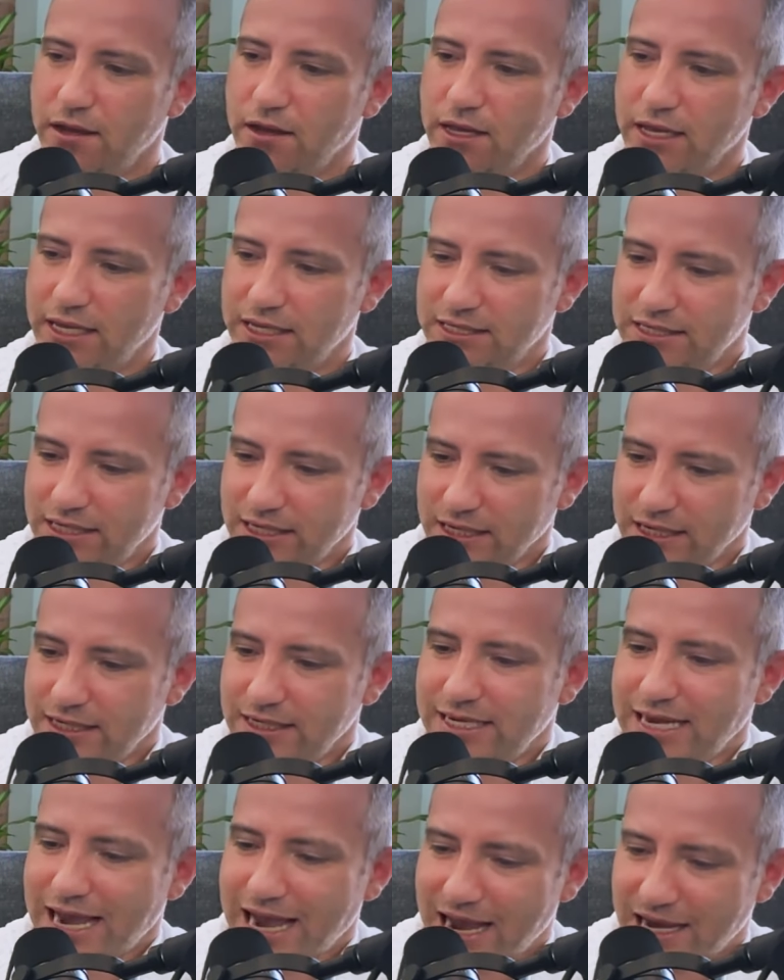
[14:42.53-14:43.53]
It's the
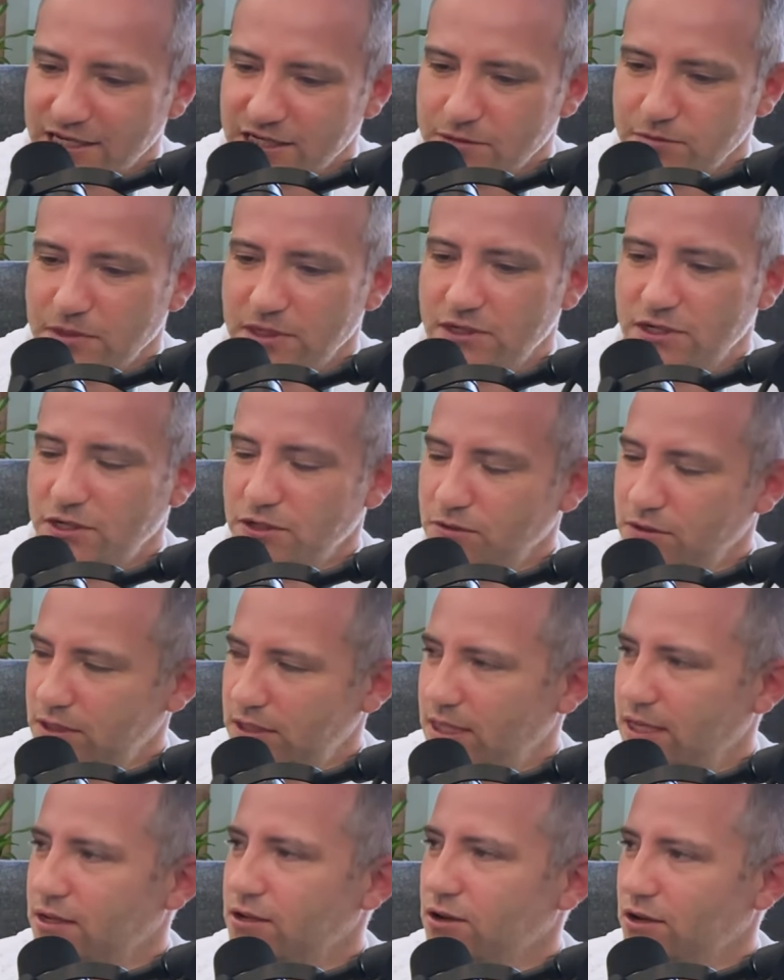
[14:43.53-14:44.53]
attachment to it
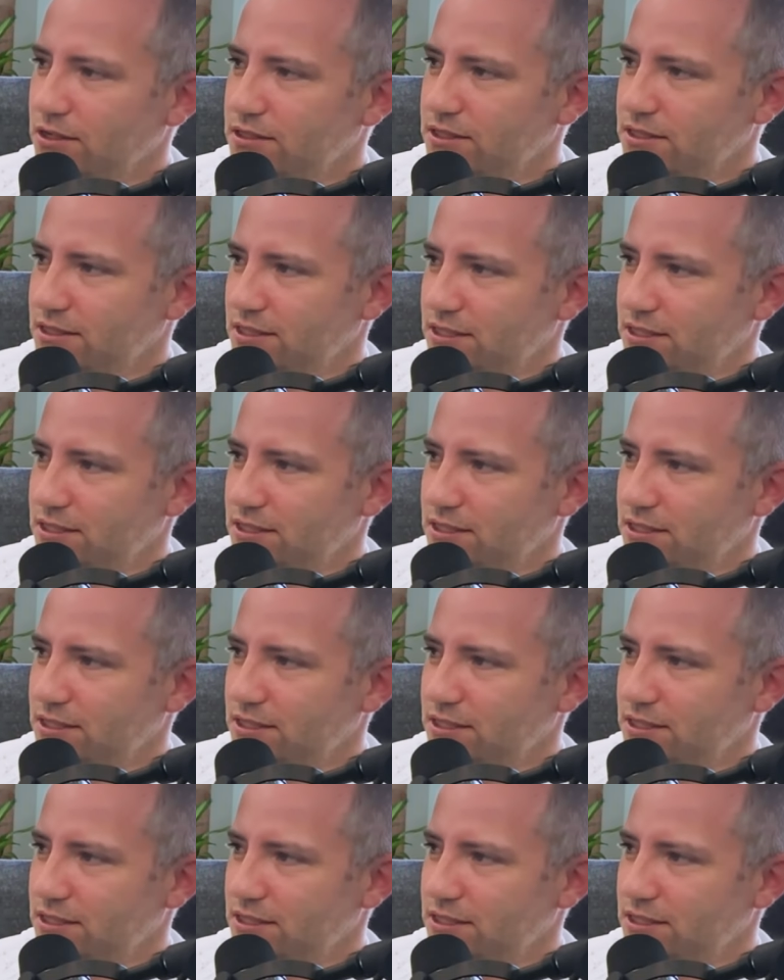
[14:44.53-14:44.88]
that causes the